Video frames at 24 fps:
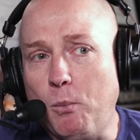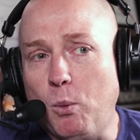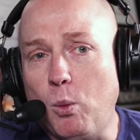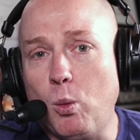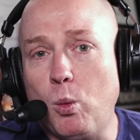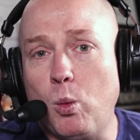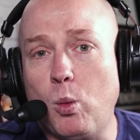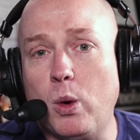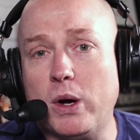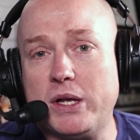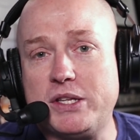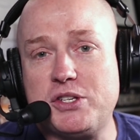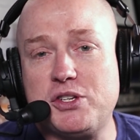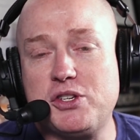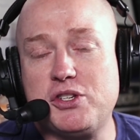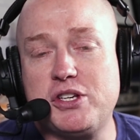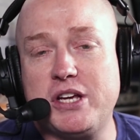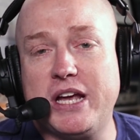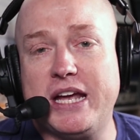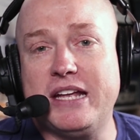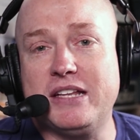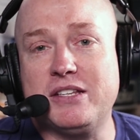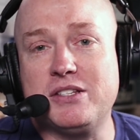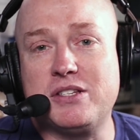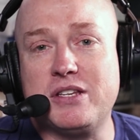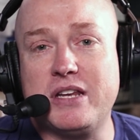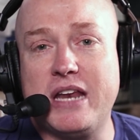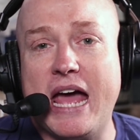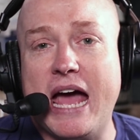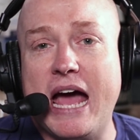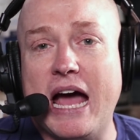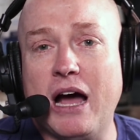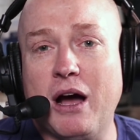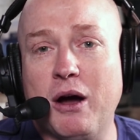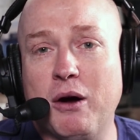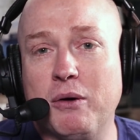What's changed
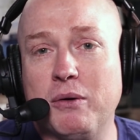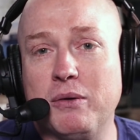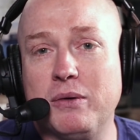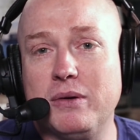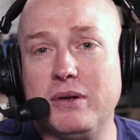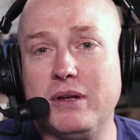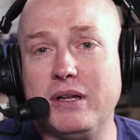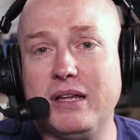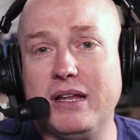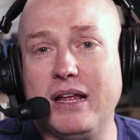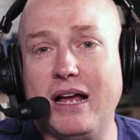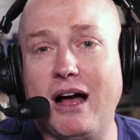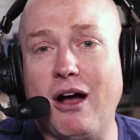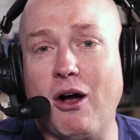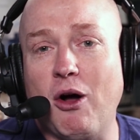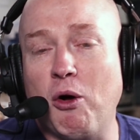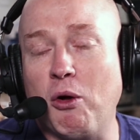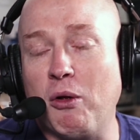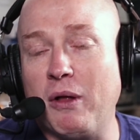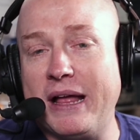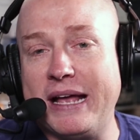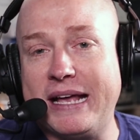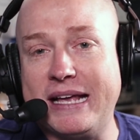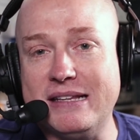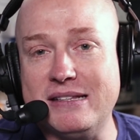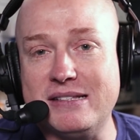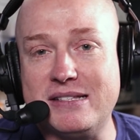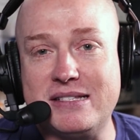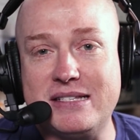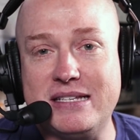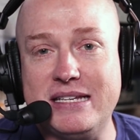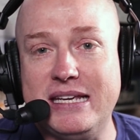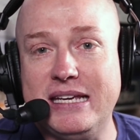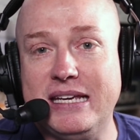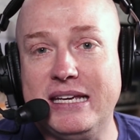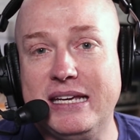now? All I can
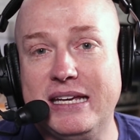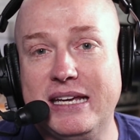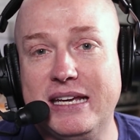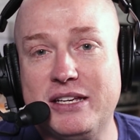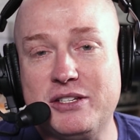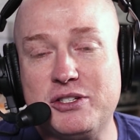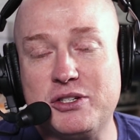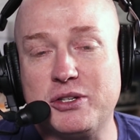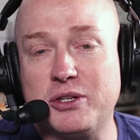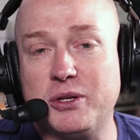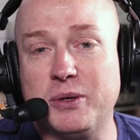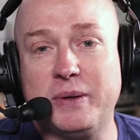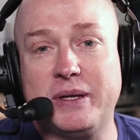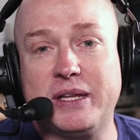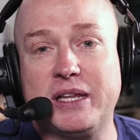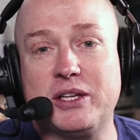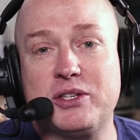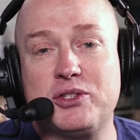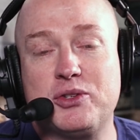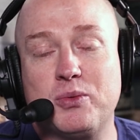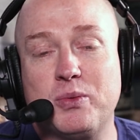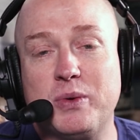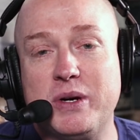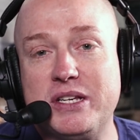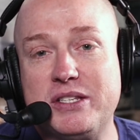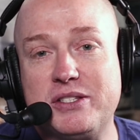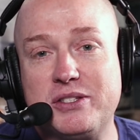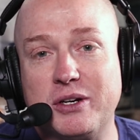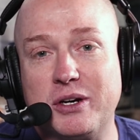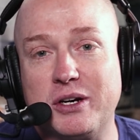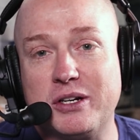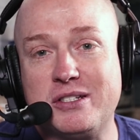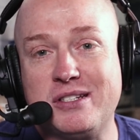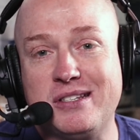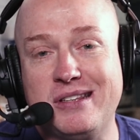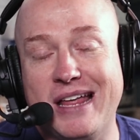see is you're doing this
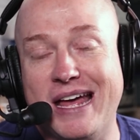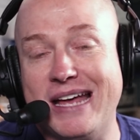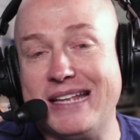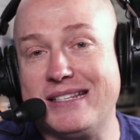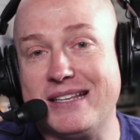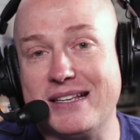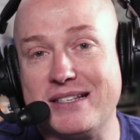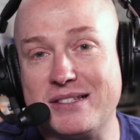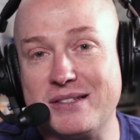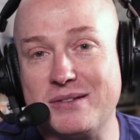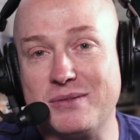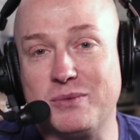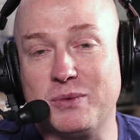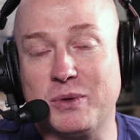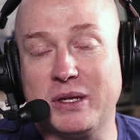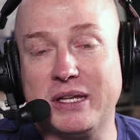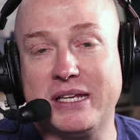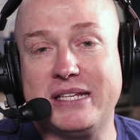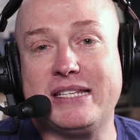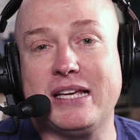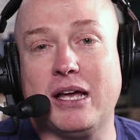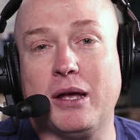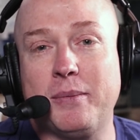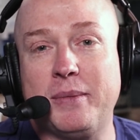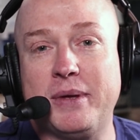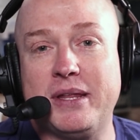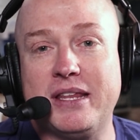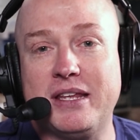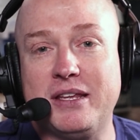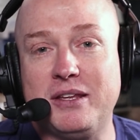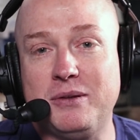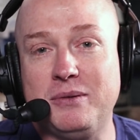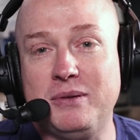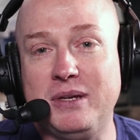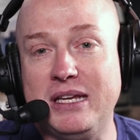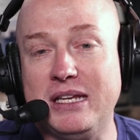research. That doesn't really tell me
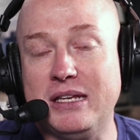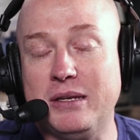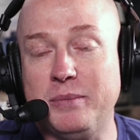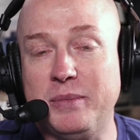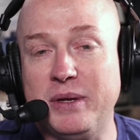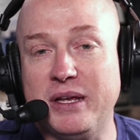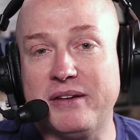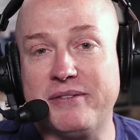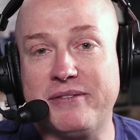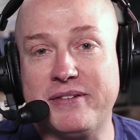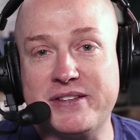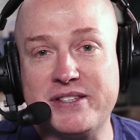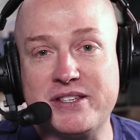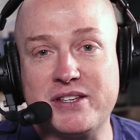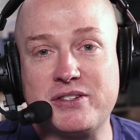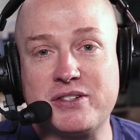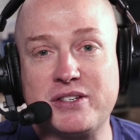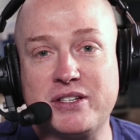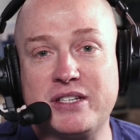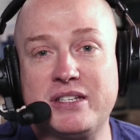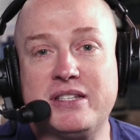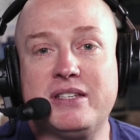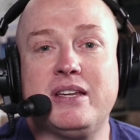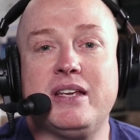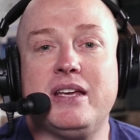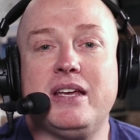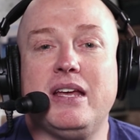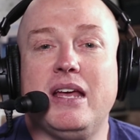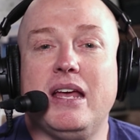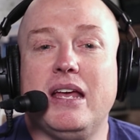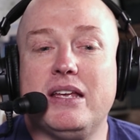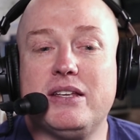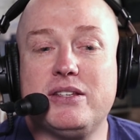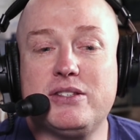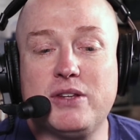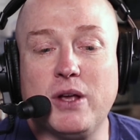that you need to be a physician.
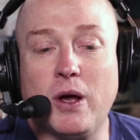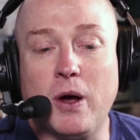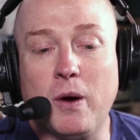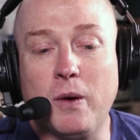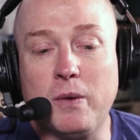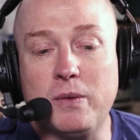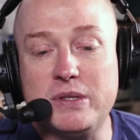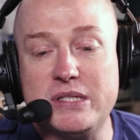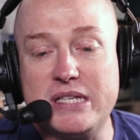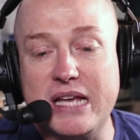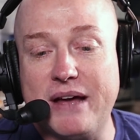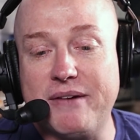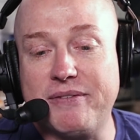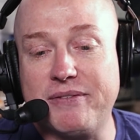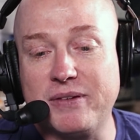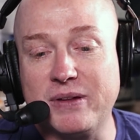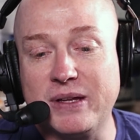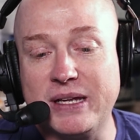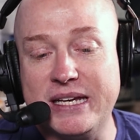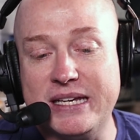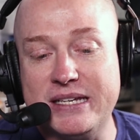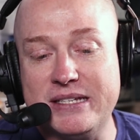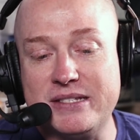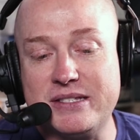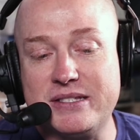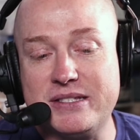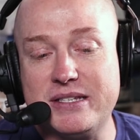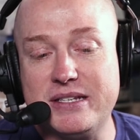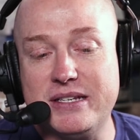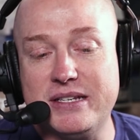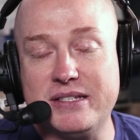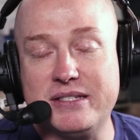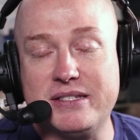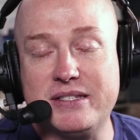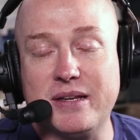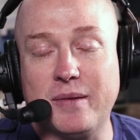So mm-hmm. definitely is
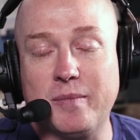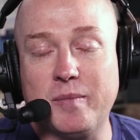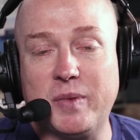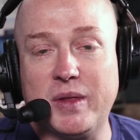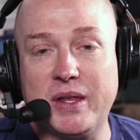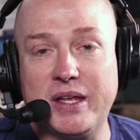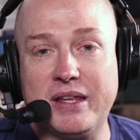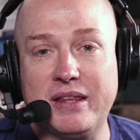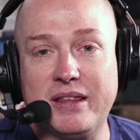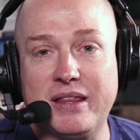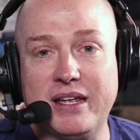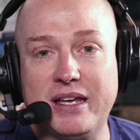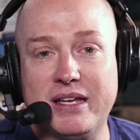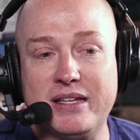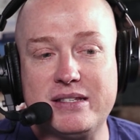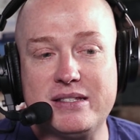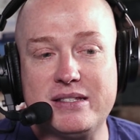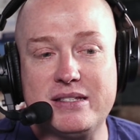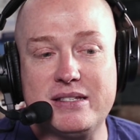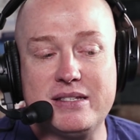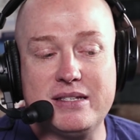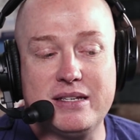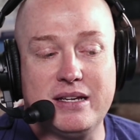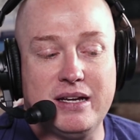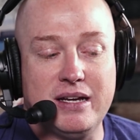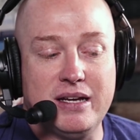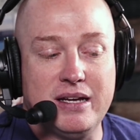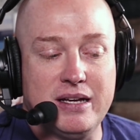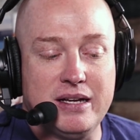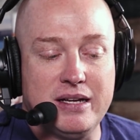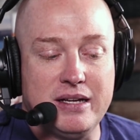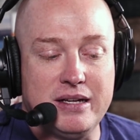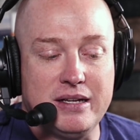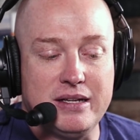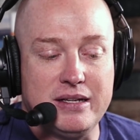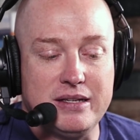is something that
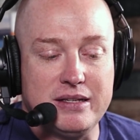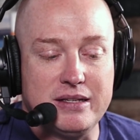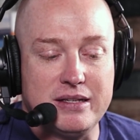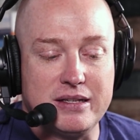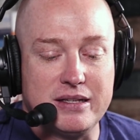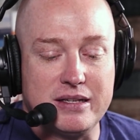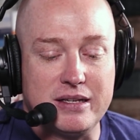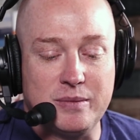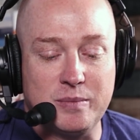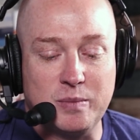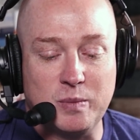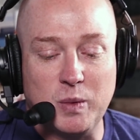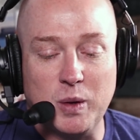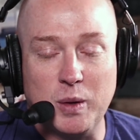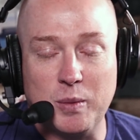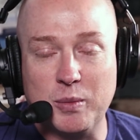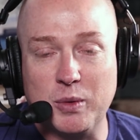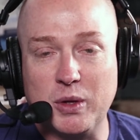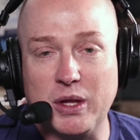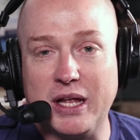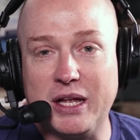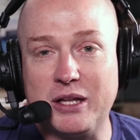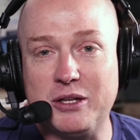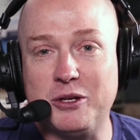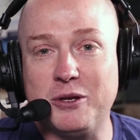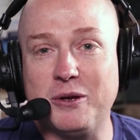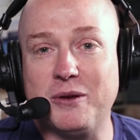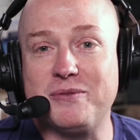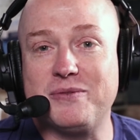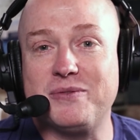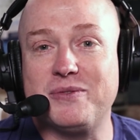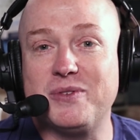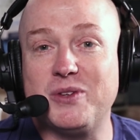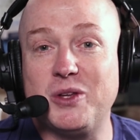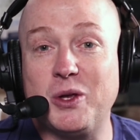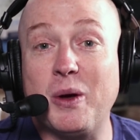uh, I'm I'm glad you have
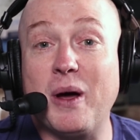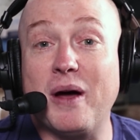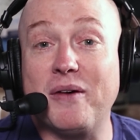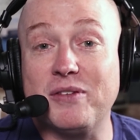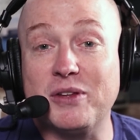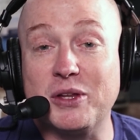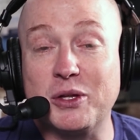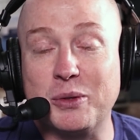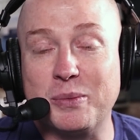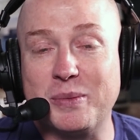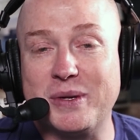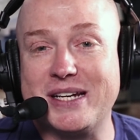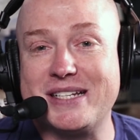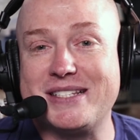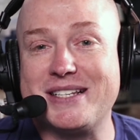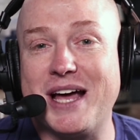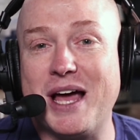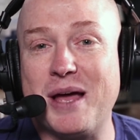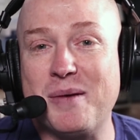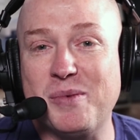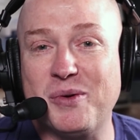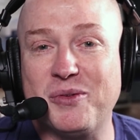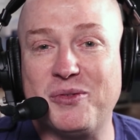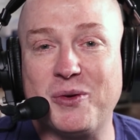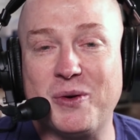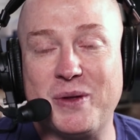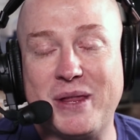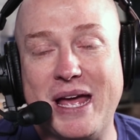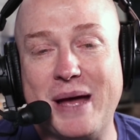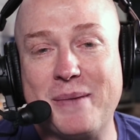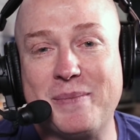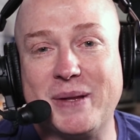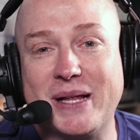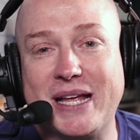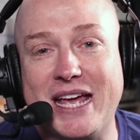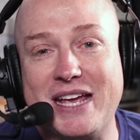you have a little bit of time before the
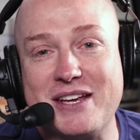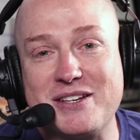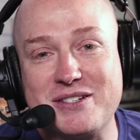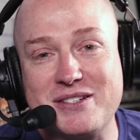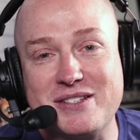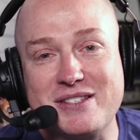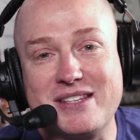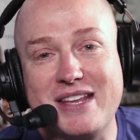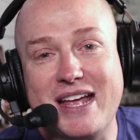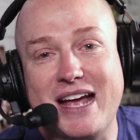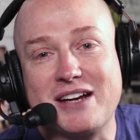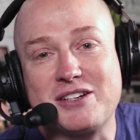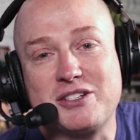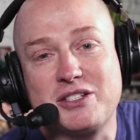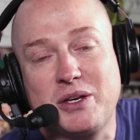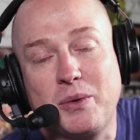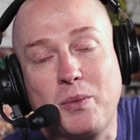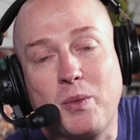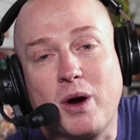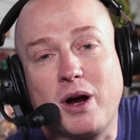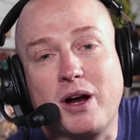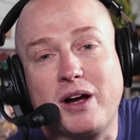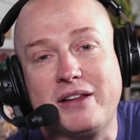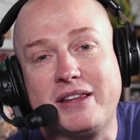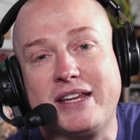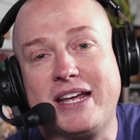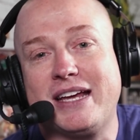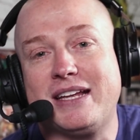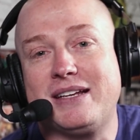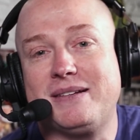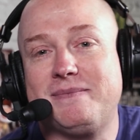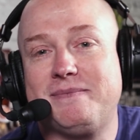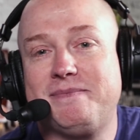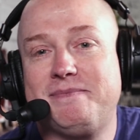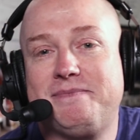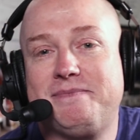applications to actually work on that.